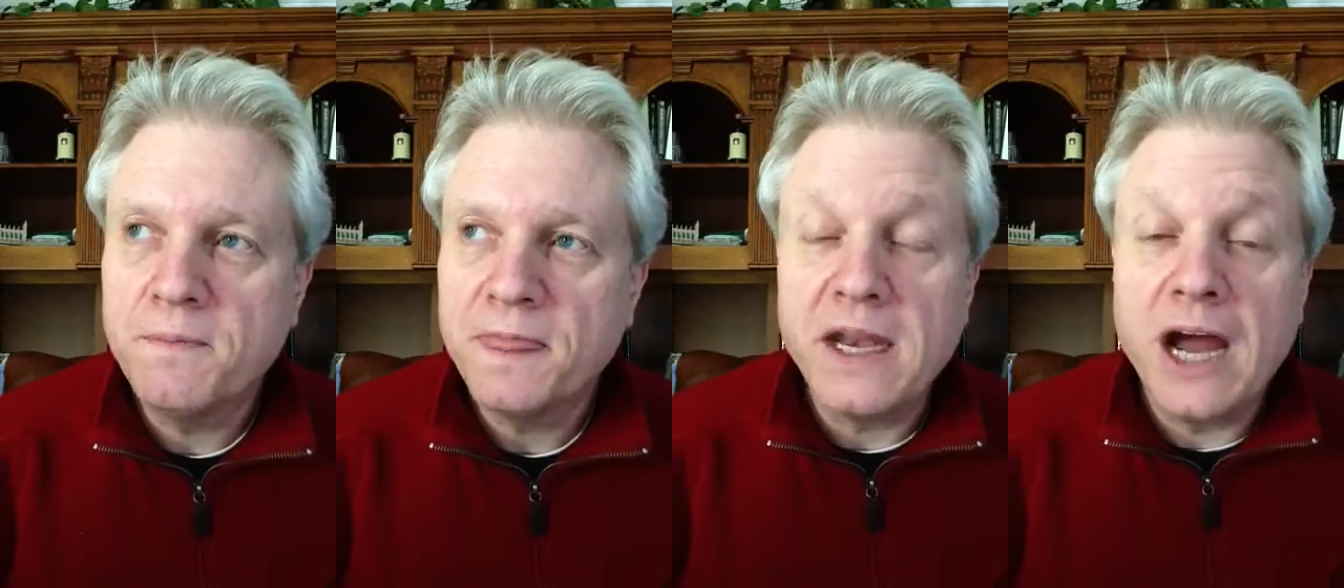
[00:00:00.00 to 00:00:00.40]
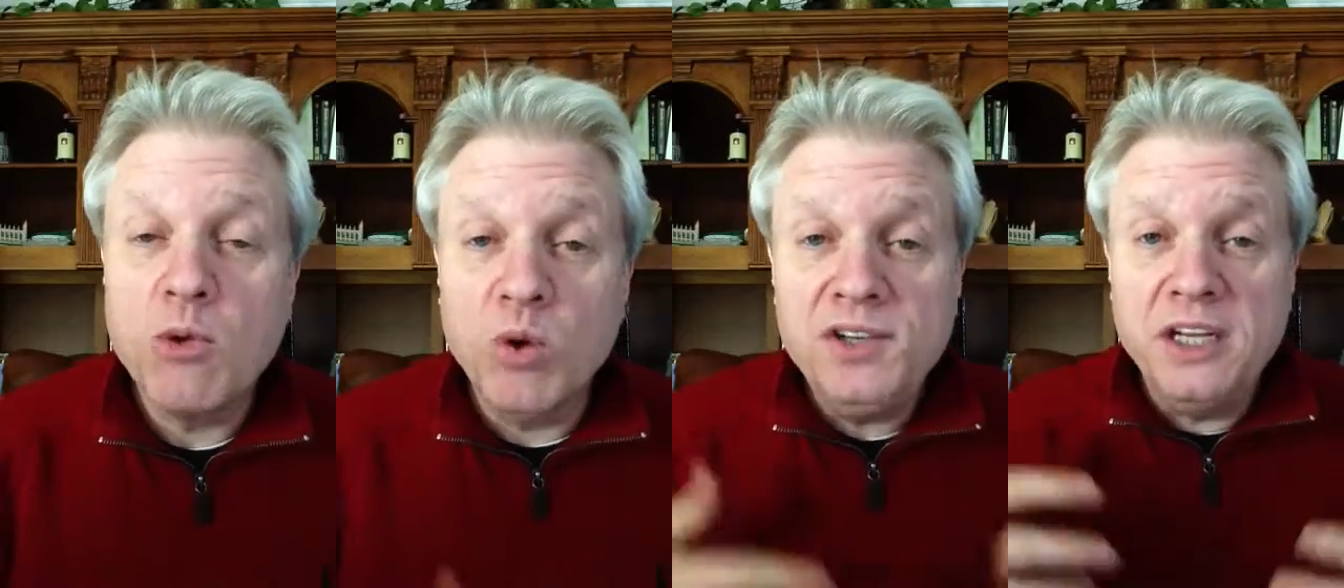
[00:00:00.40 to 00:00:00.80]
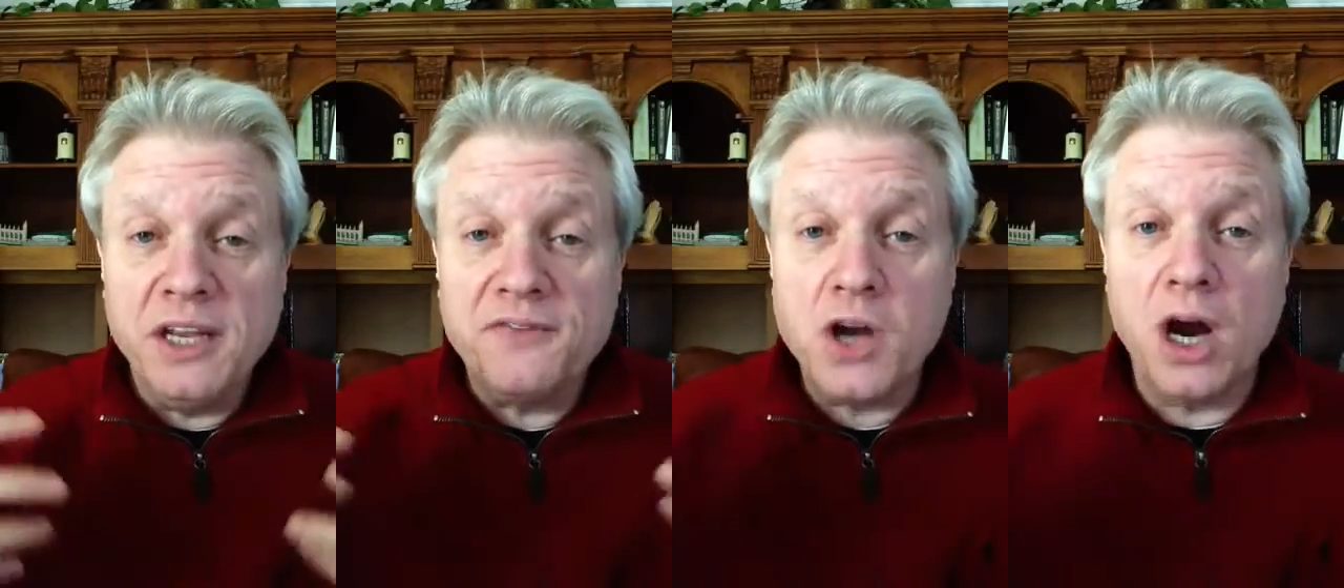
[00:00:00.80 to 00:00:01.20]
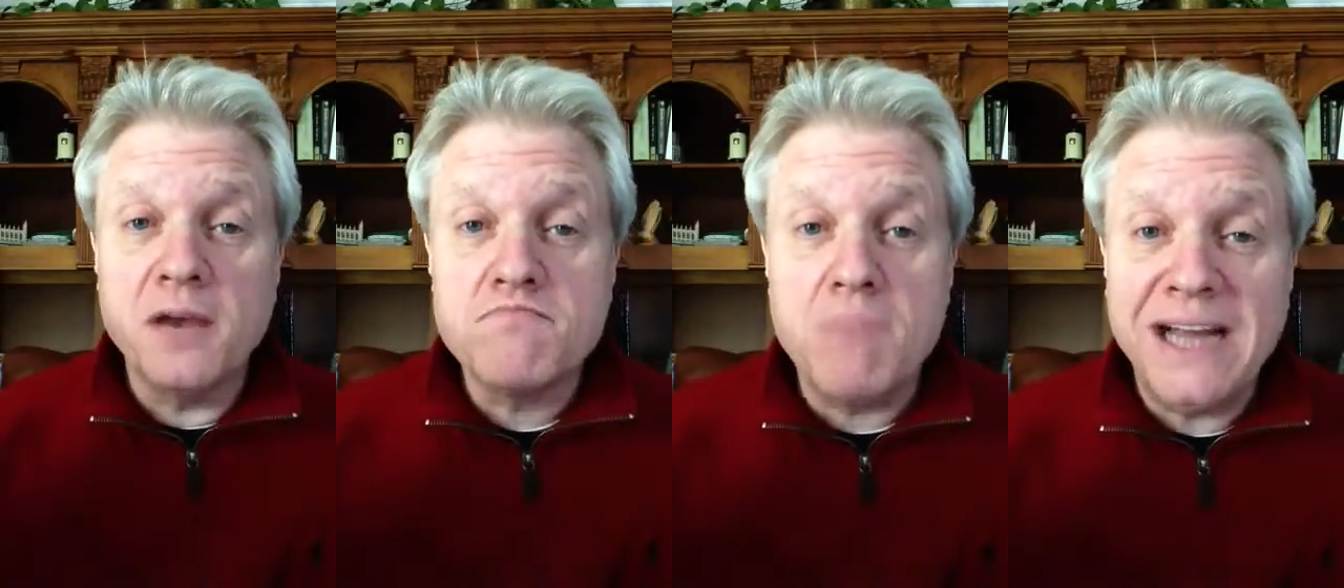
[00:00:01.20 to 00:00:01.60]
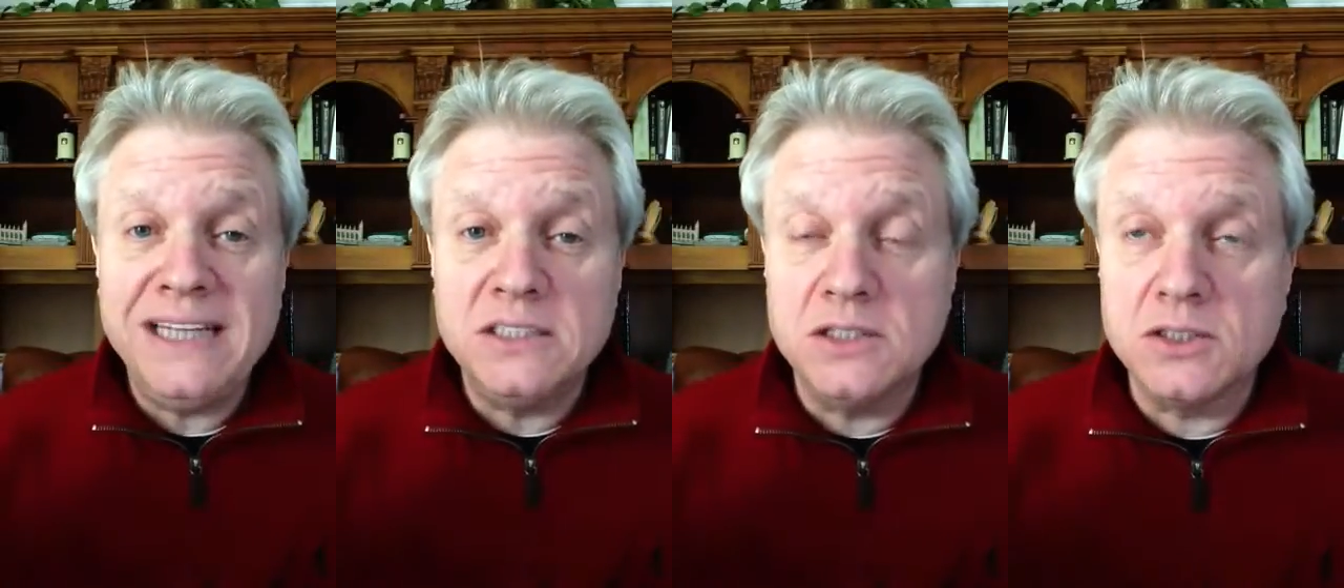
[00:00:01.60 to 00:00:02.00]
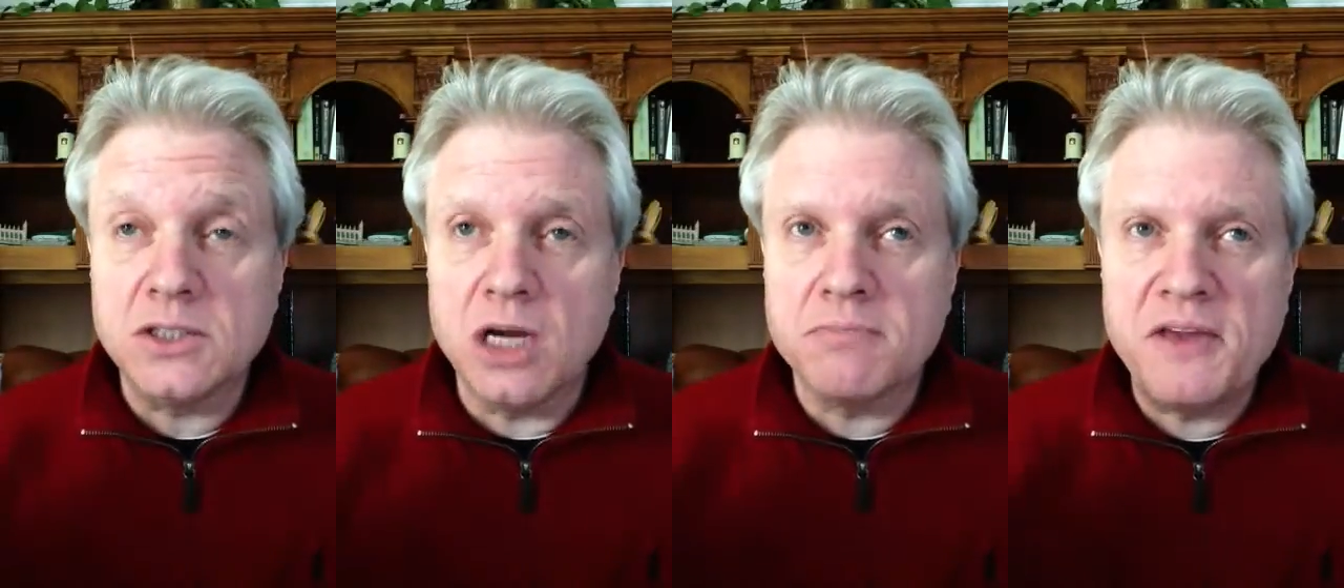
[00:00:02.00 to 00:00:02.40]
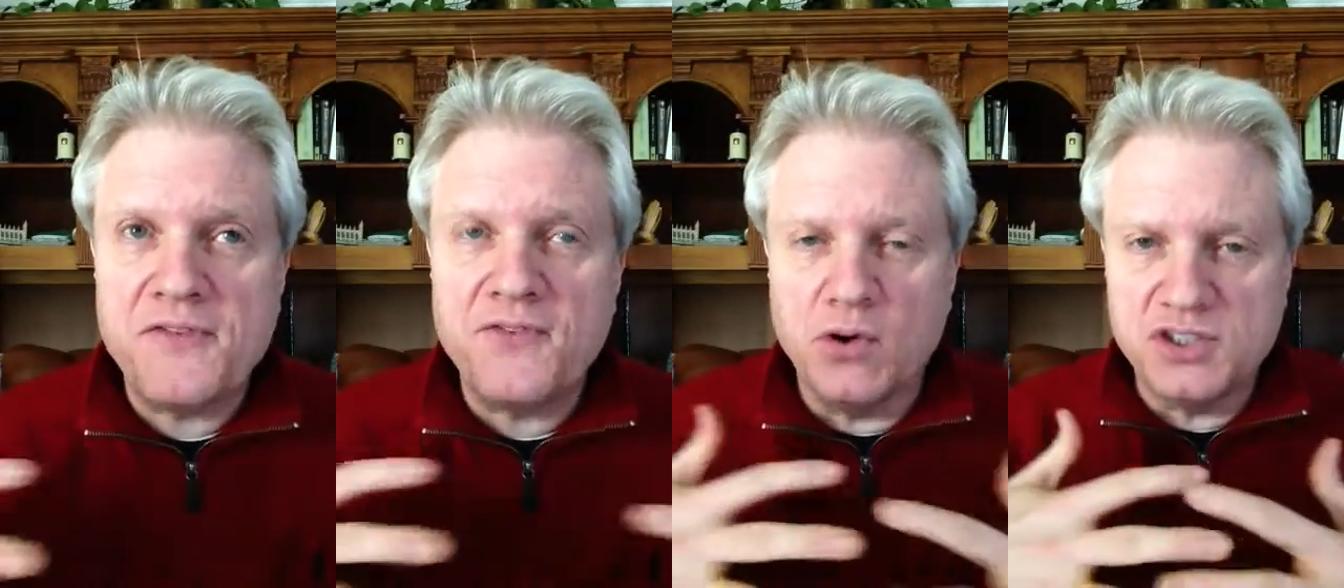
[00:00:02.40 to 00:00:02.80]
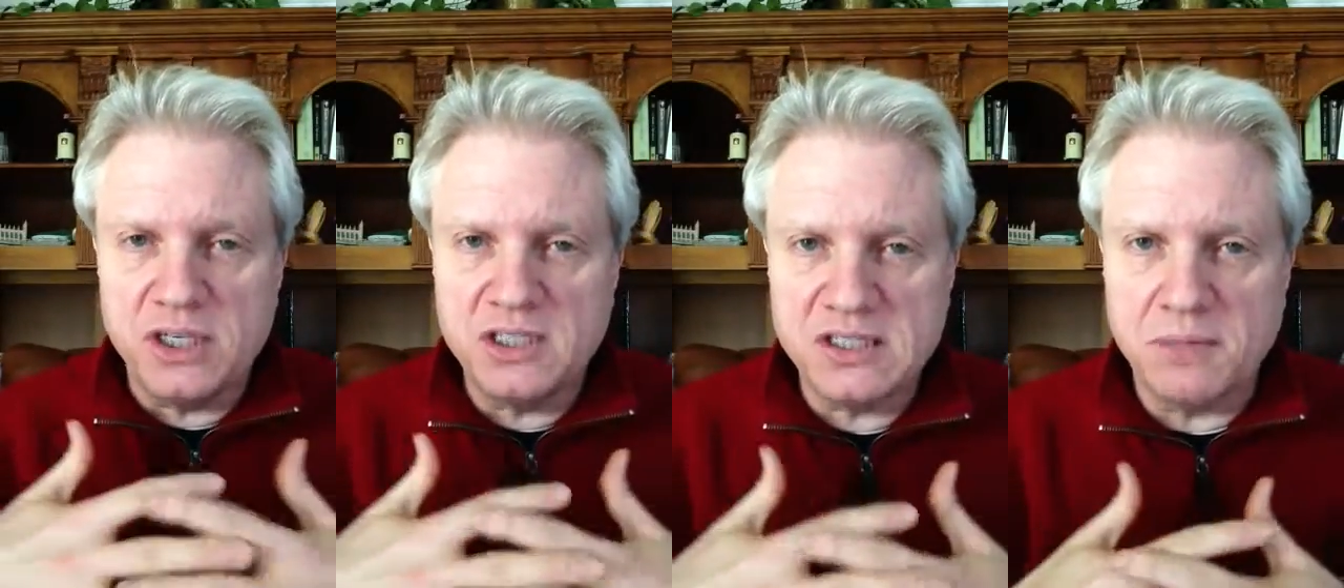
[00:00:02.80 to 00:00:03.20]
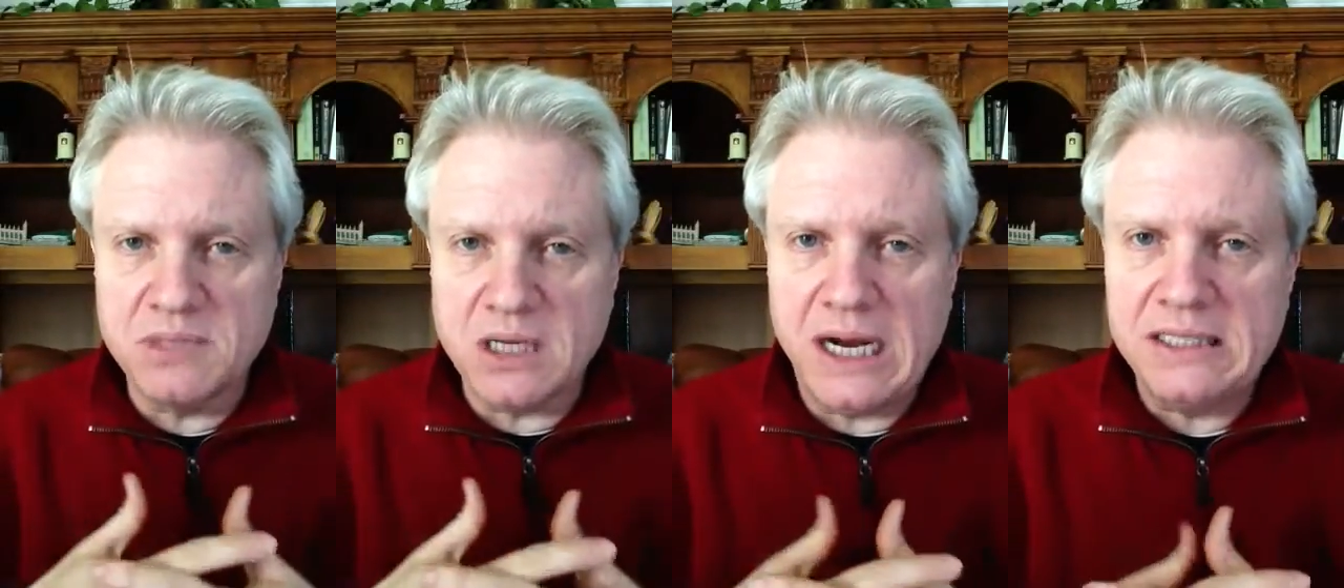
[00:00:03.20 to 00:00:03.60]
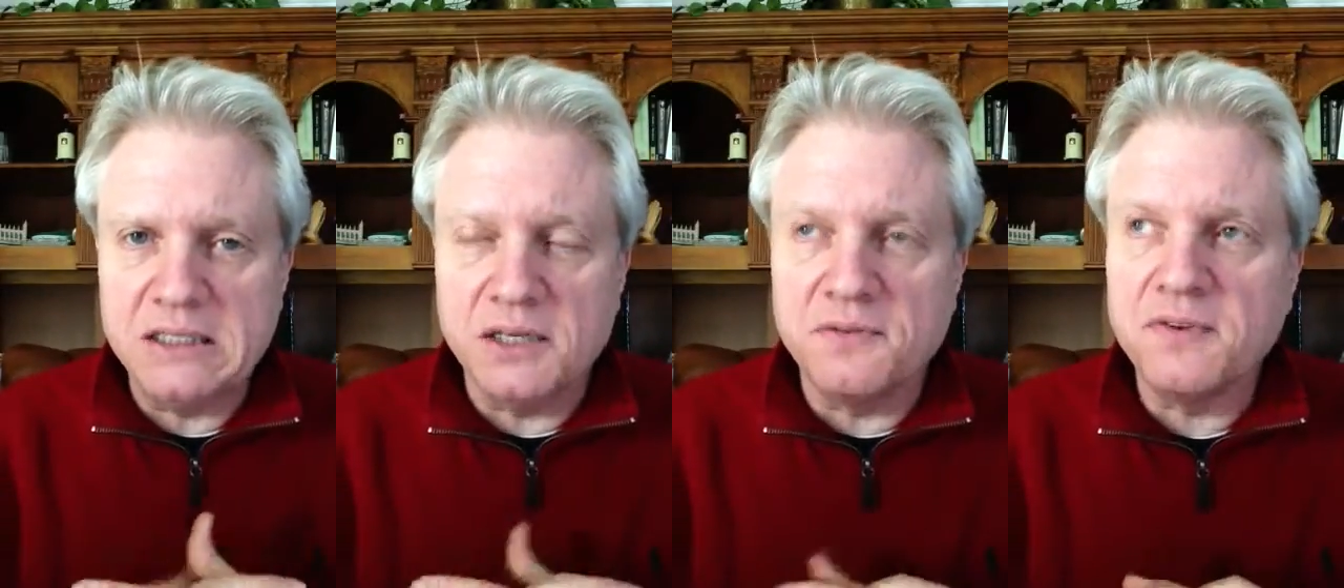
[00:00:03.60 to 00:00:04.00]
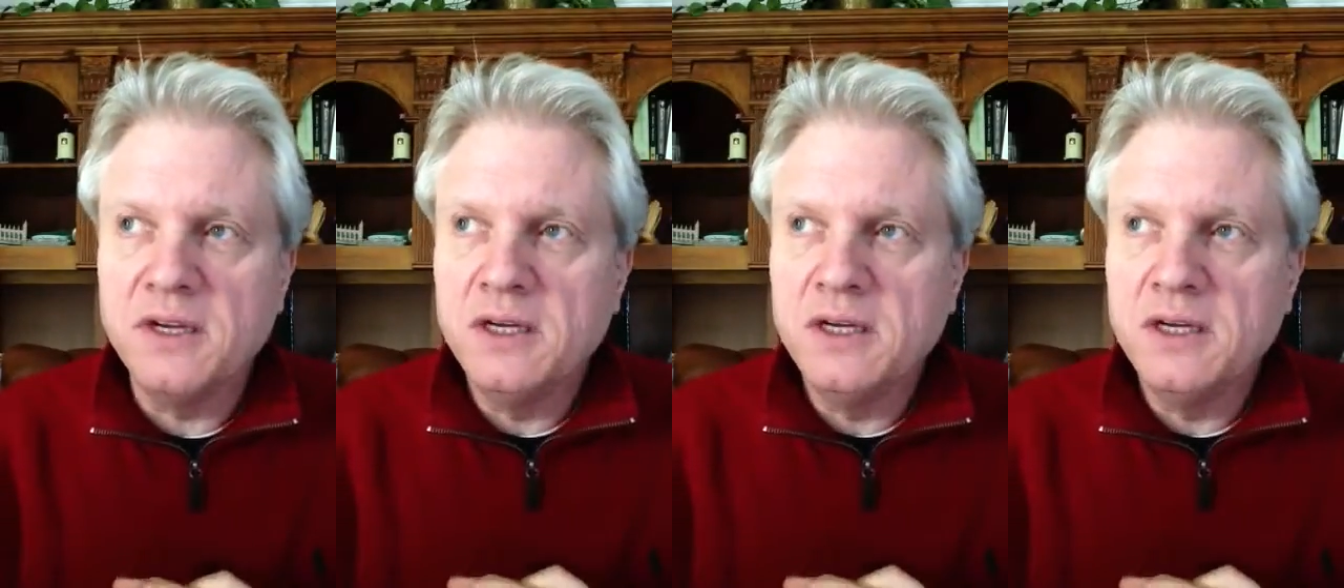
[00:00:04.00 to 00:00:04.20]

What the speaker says: And I wondered if God might not be forging some kind of